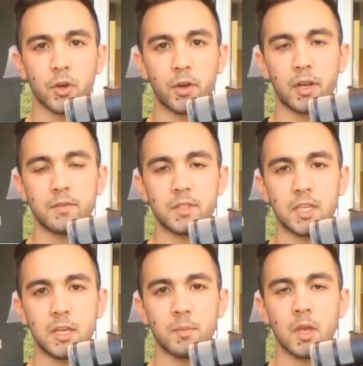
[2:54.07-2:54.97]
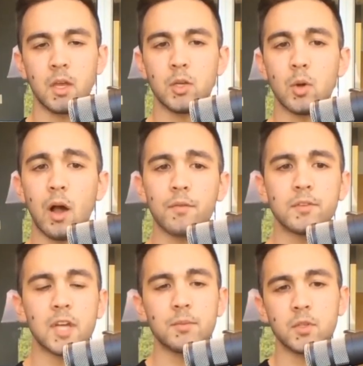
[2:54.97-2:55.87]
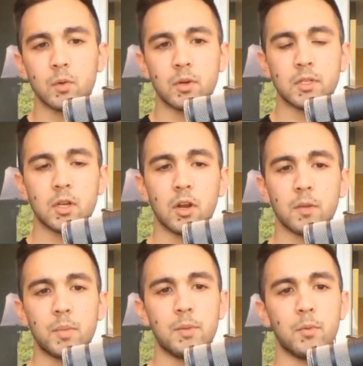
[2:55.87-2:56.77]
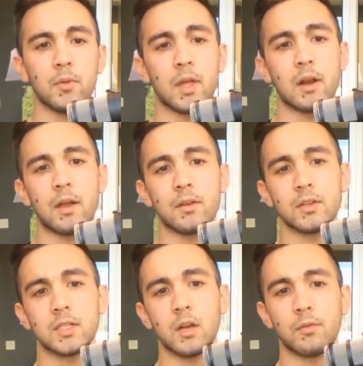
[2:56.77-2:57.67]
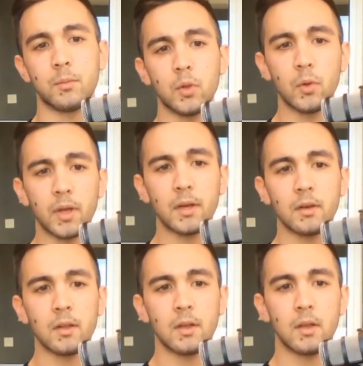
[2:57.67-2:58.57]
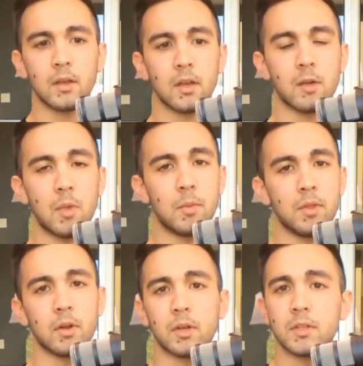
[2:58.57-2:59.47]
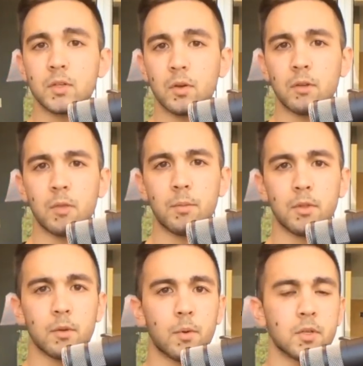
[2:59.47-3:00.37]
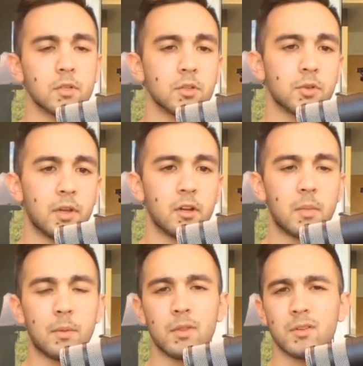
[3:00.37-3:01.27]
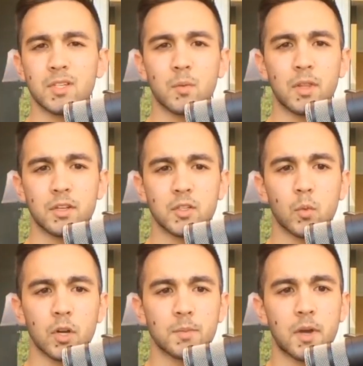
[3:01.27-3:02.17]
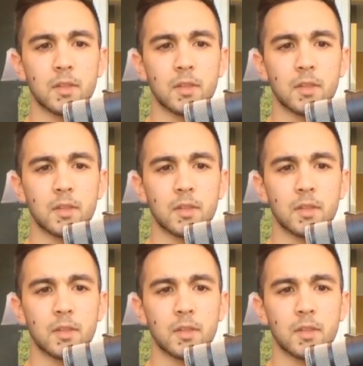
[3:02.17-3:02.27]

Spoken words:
creative team, you oftentimes are going to target people that are either self-employed, maybe they're a consultant, maybe they're a personal trainer, maybe they're someone that just works by